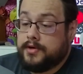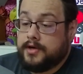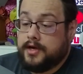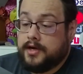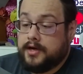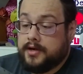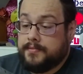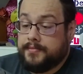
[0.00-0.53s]

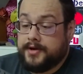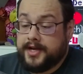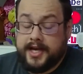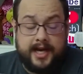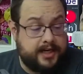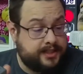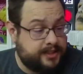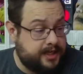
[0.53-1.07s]
But
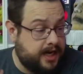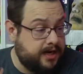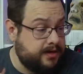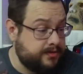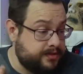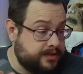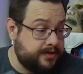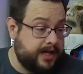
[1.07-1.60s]
yeah, shout
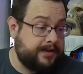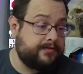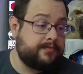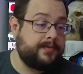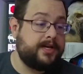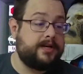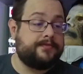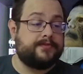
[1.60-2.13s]
out to
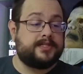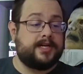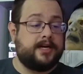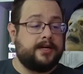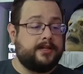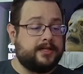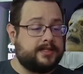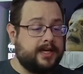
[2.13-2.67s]
AVerMedia for
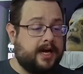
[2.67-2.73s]
sending this